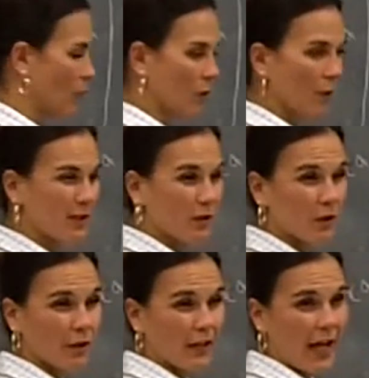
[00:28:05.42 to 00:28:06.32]
and we're going to
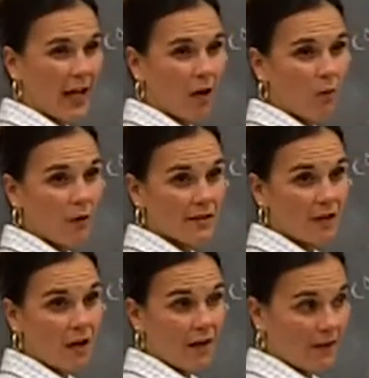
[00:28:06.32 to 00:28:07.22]
look at
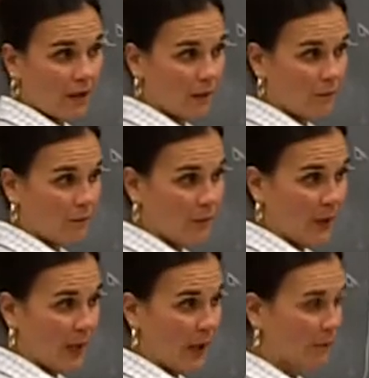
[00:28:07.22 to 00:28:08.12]
what's on there,
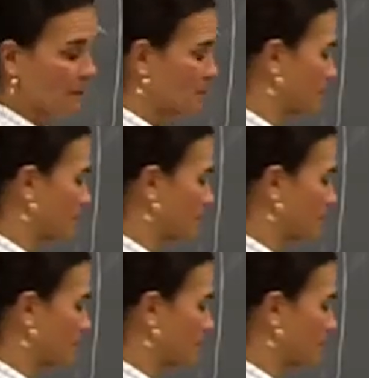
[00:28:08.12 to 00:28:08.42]
okay?